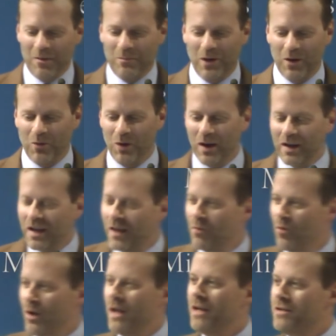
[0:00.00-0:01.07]
But what
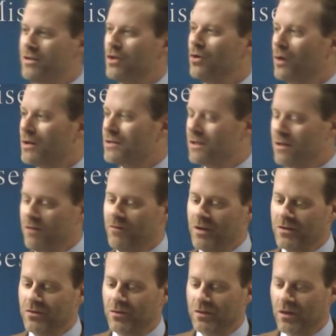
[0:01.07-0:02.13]
can we do as
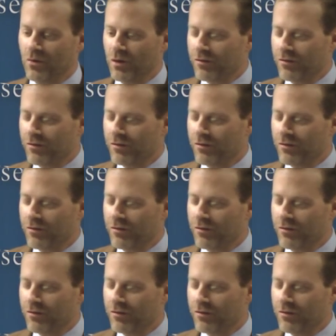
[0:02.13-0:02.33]
individuals, you know,